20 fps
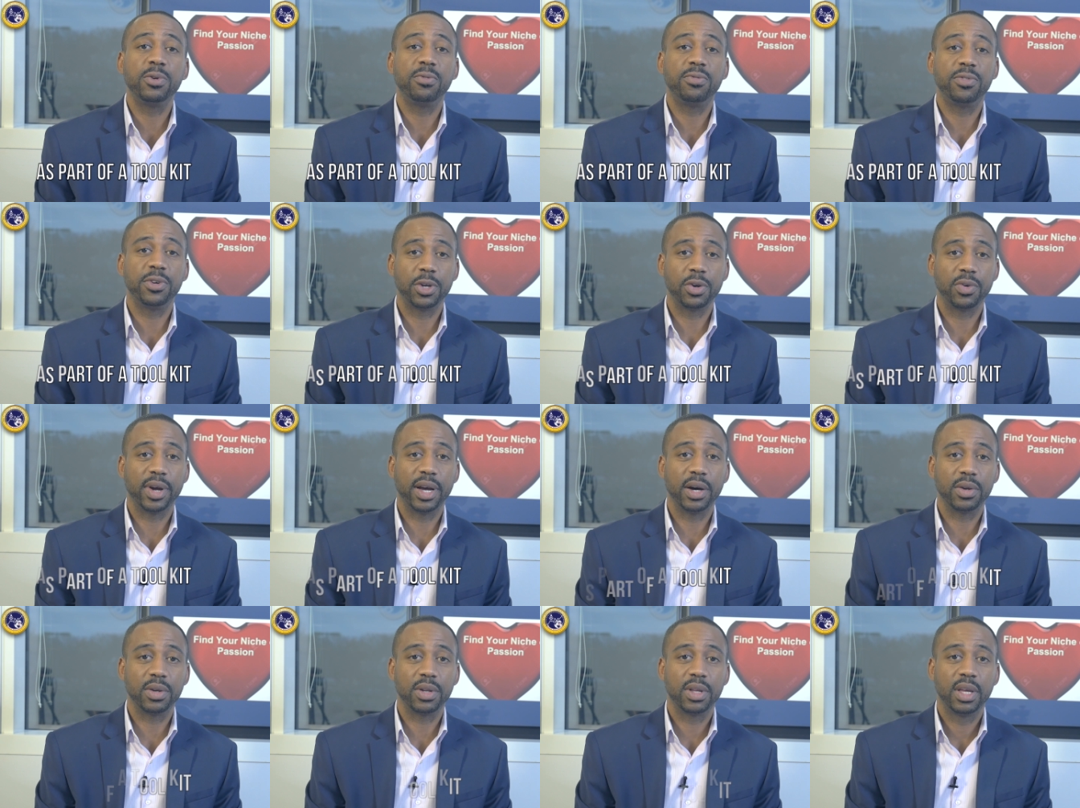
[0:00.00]
you figure
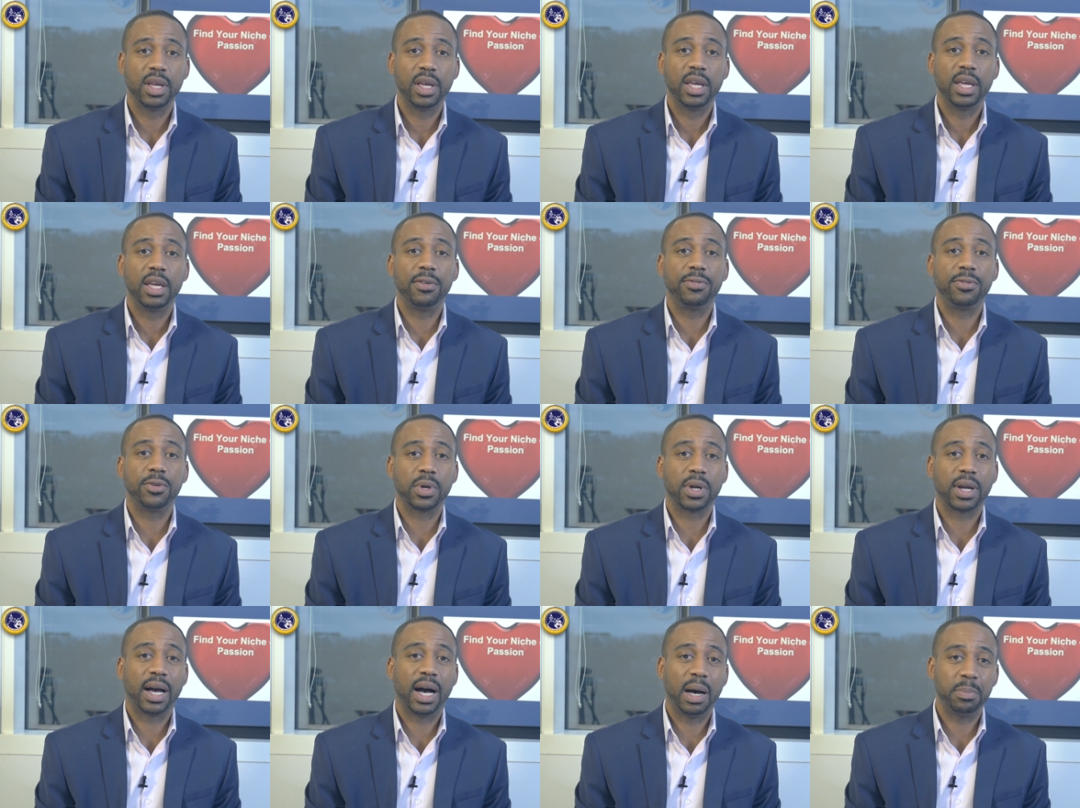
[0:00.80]
out if
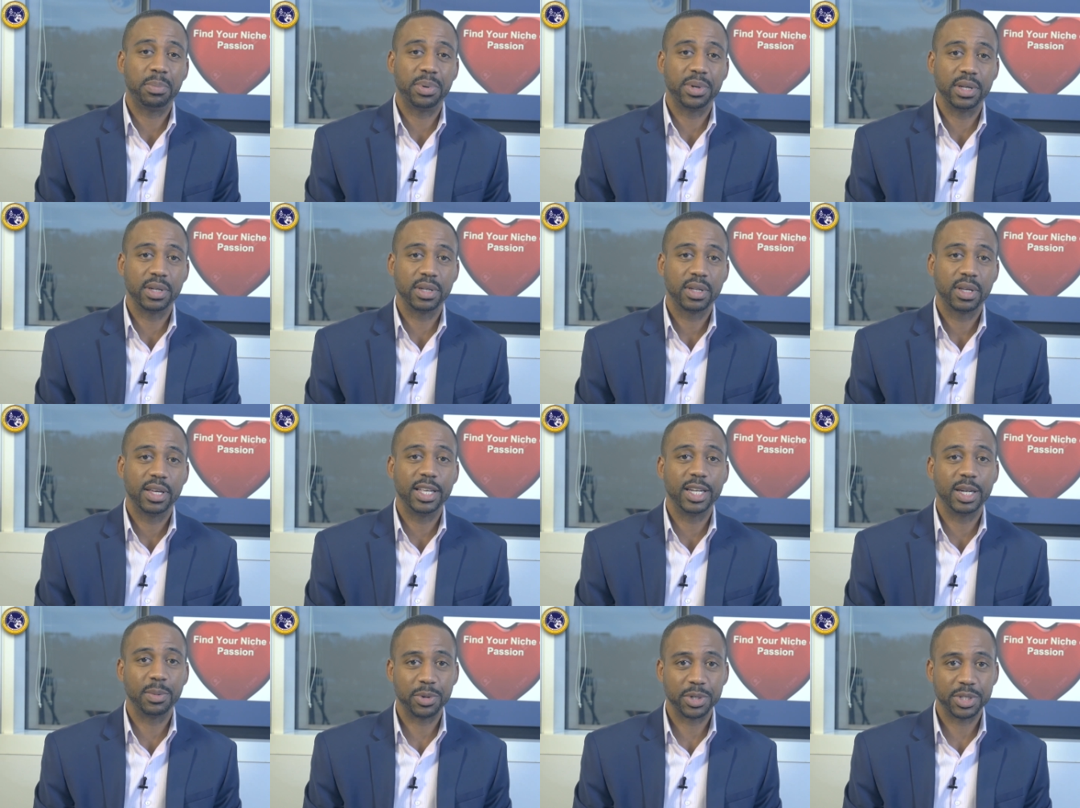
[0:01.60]
you're competent
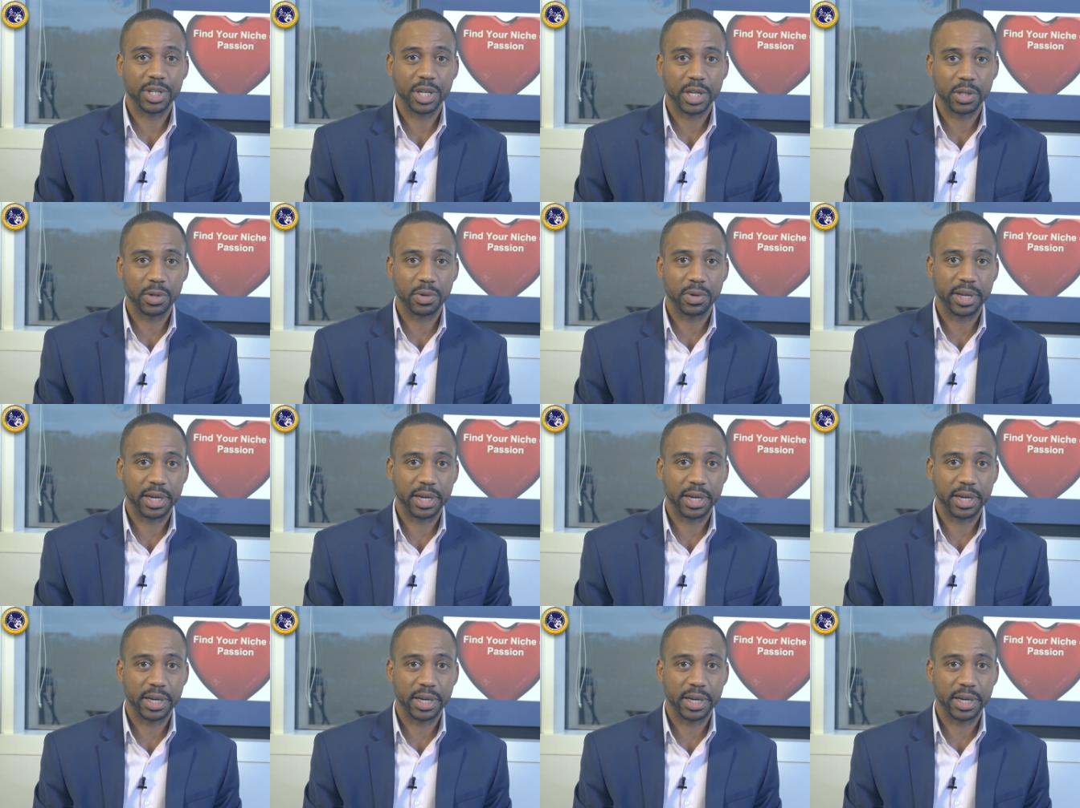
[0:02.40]
in a particular